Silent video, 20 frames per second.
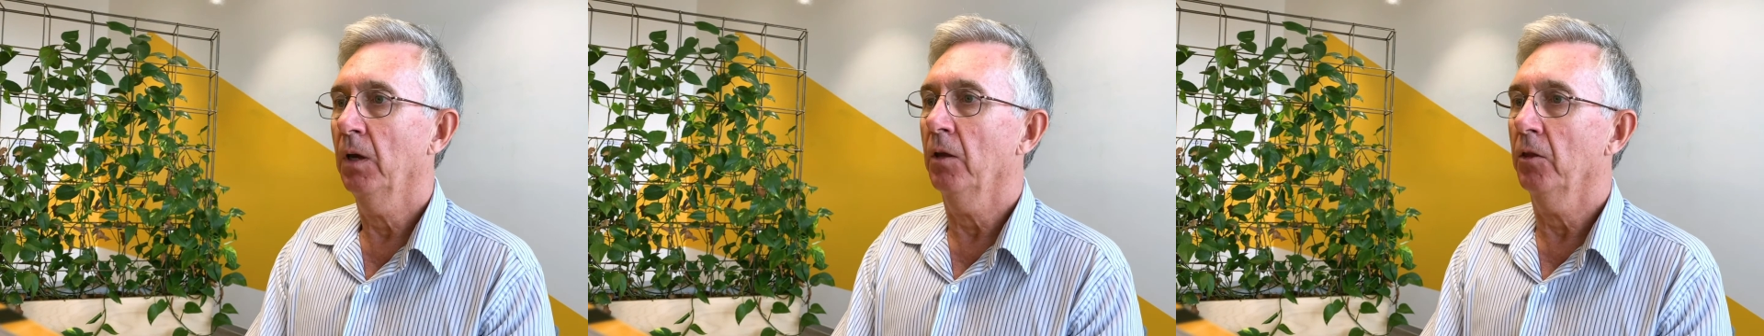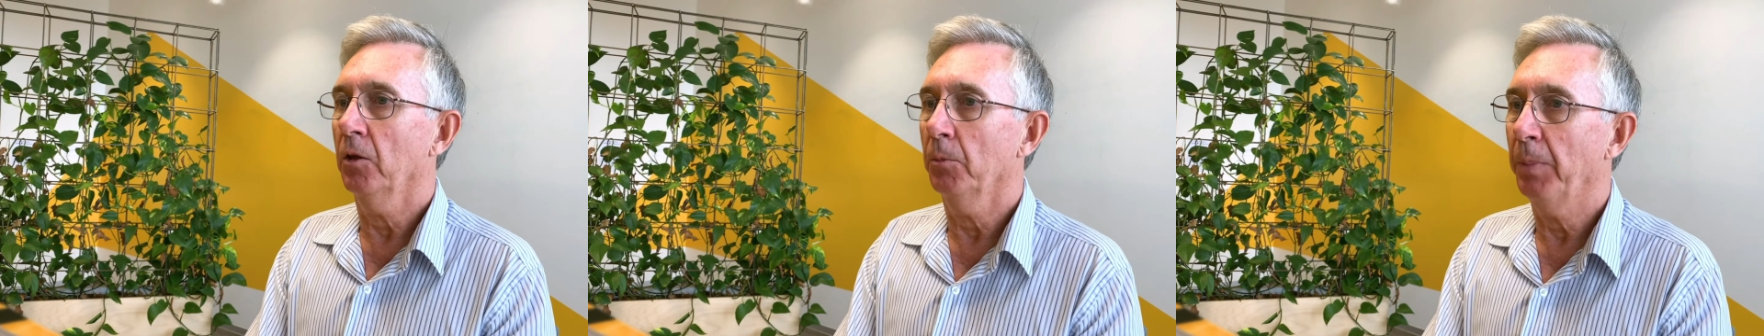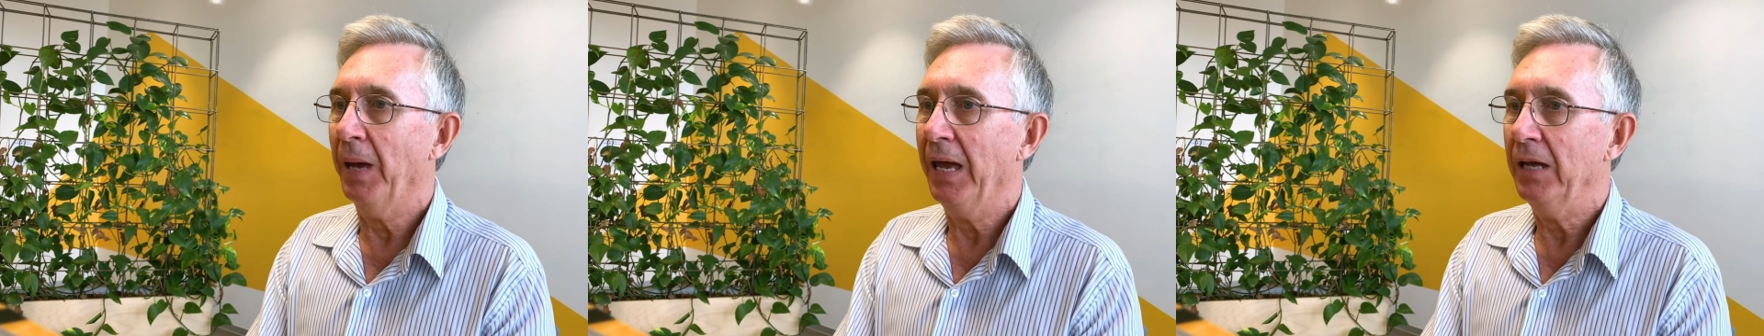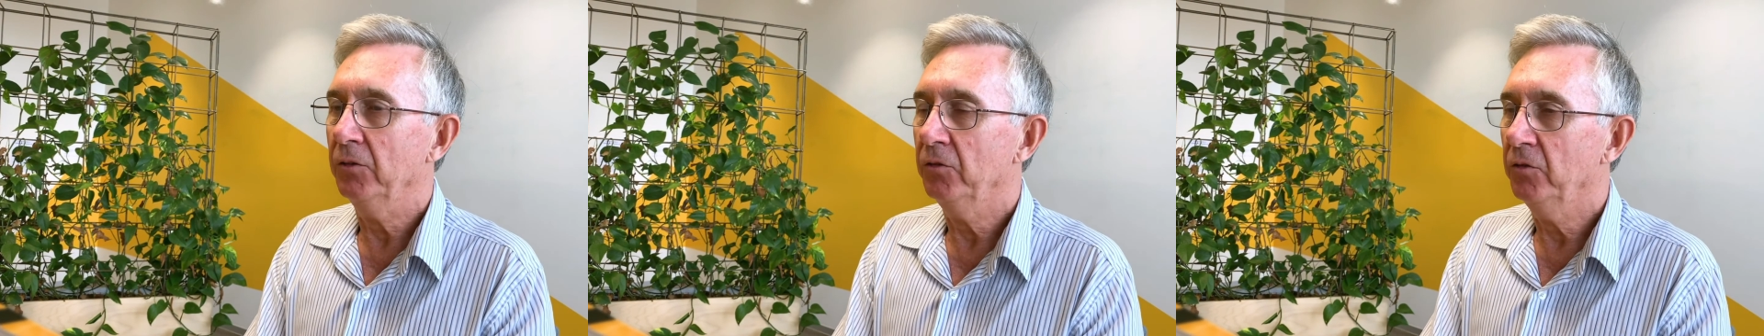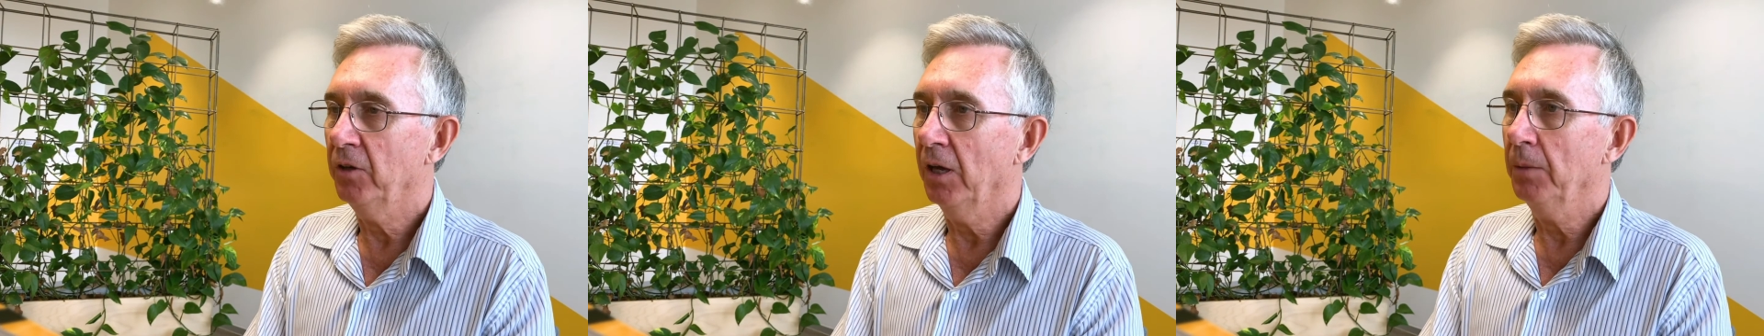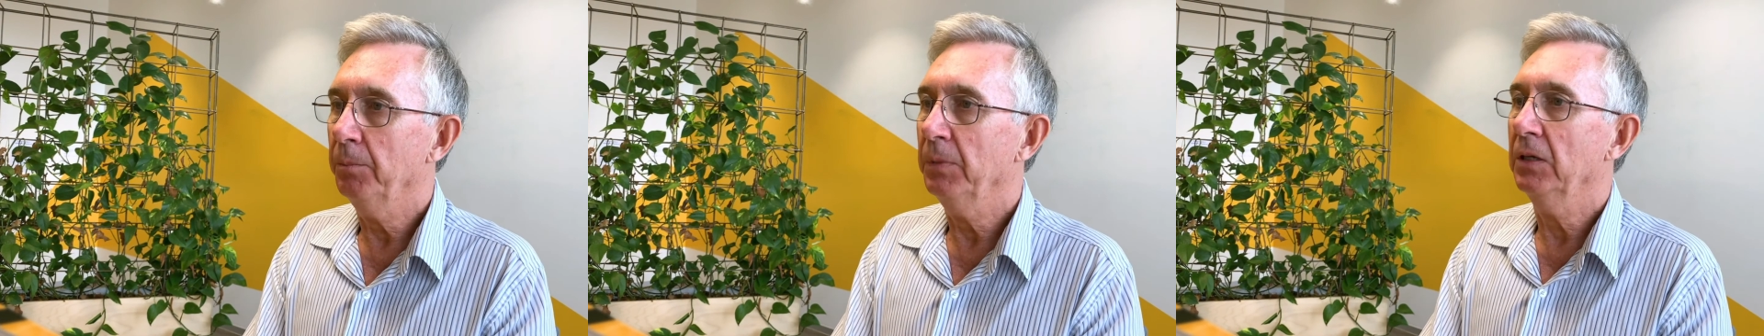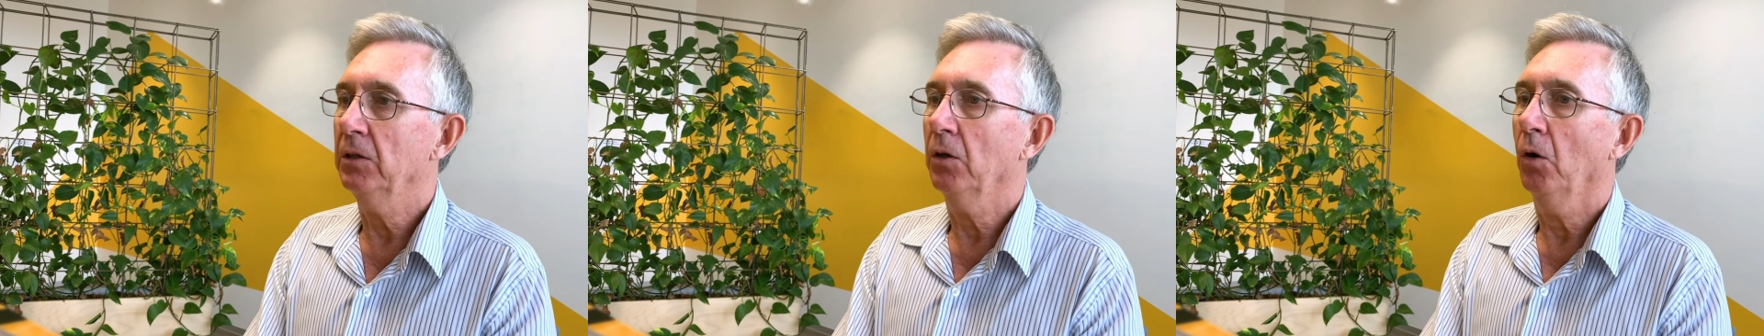The
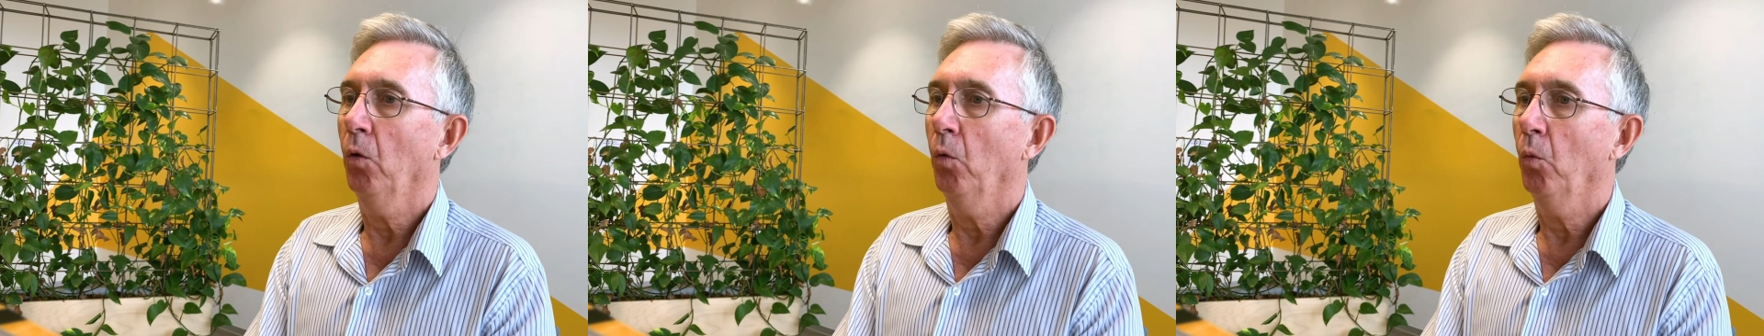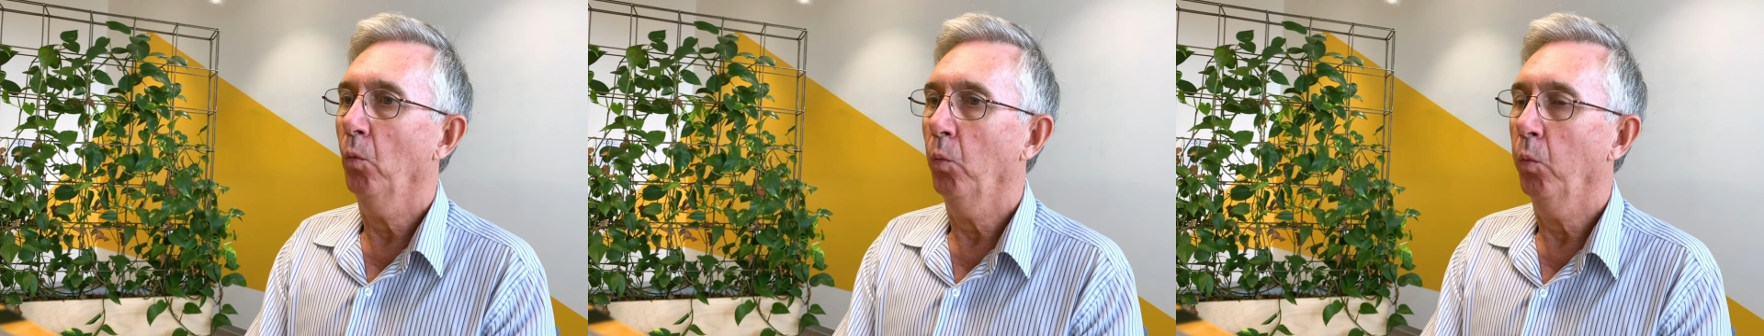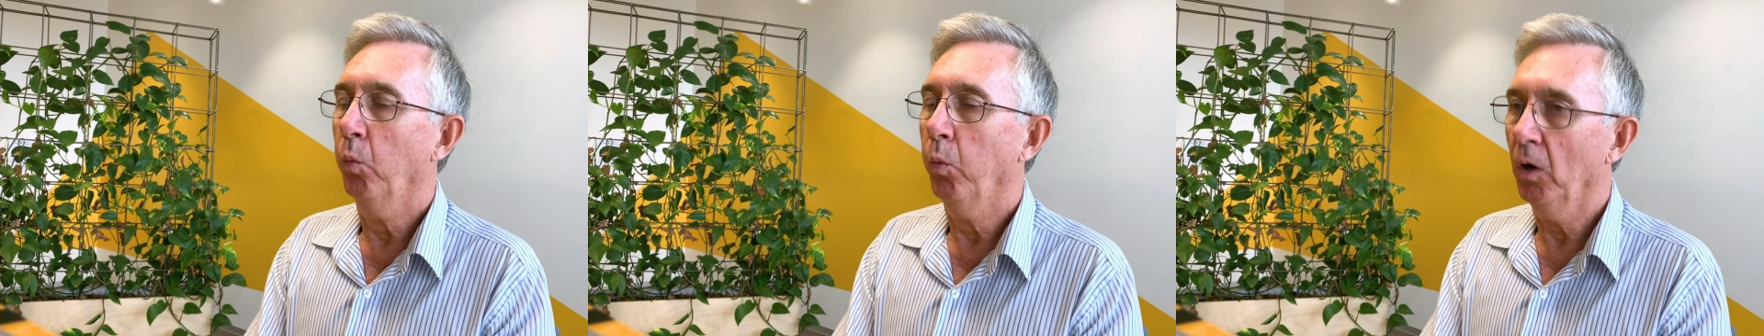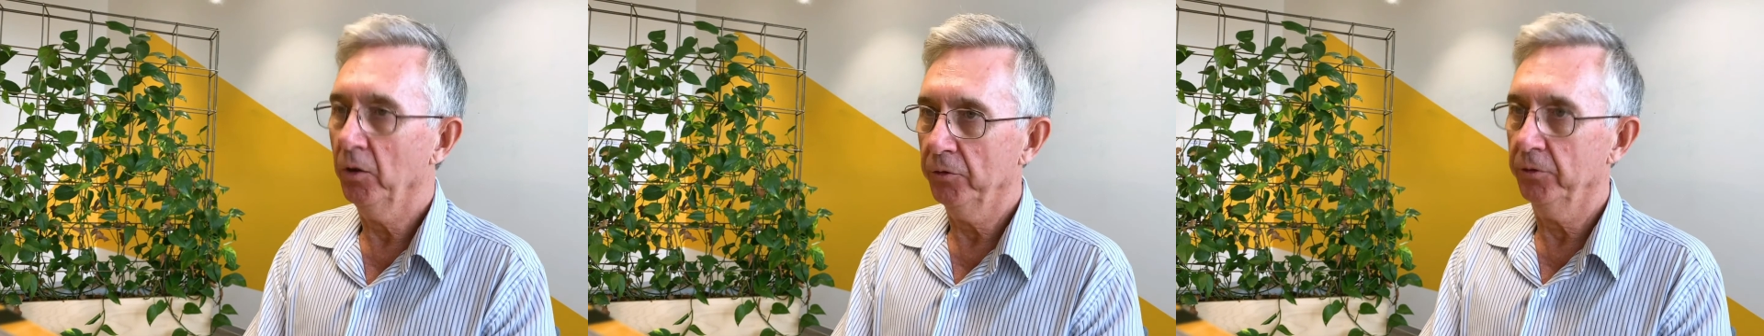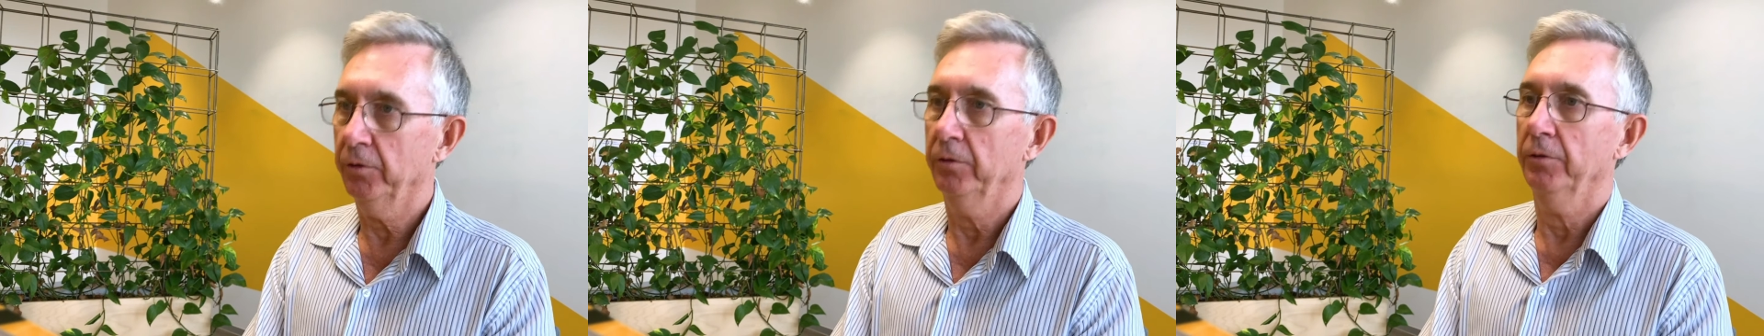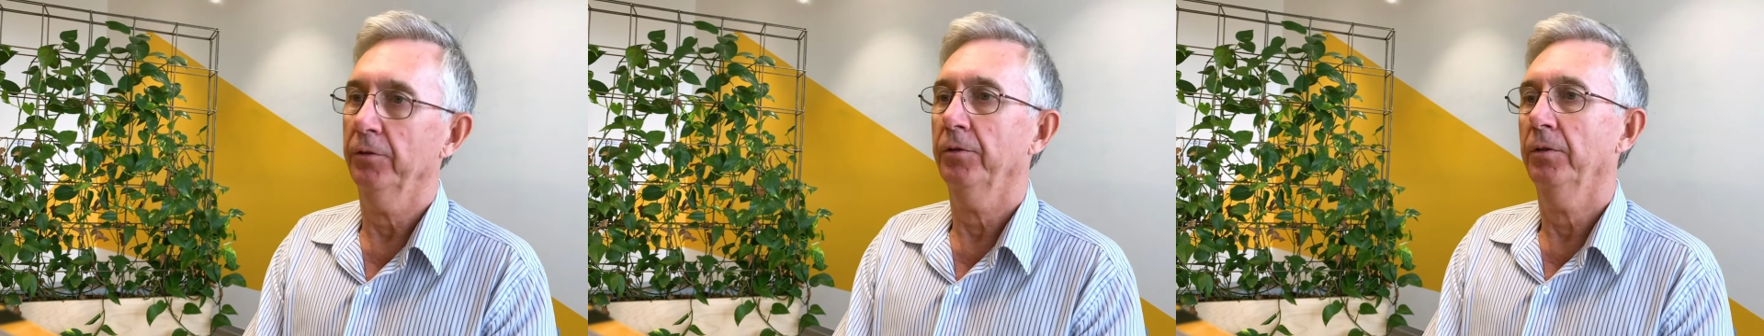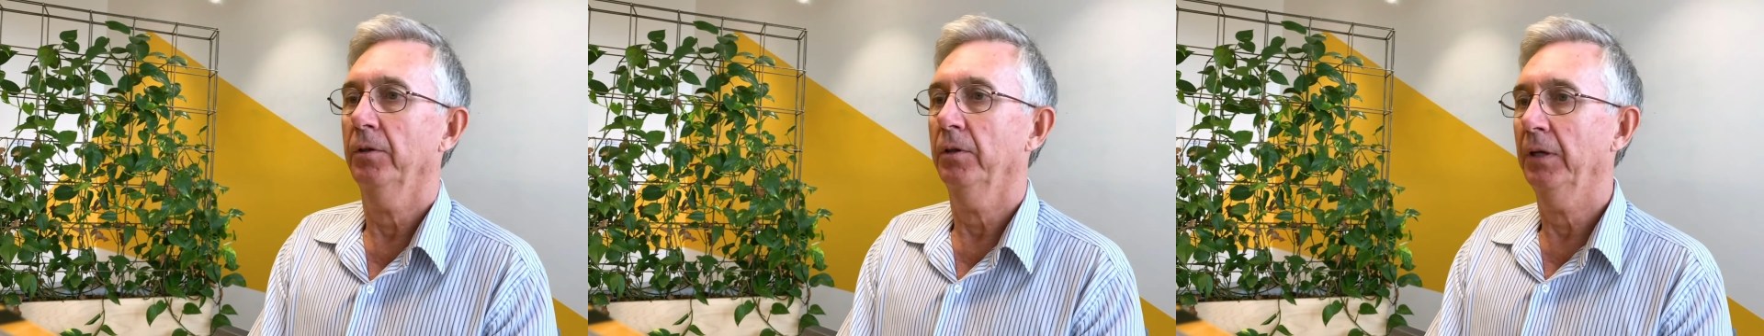pandemic wasn't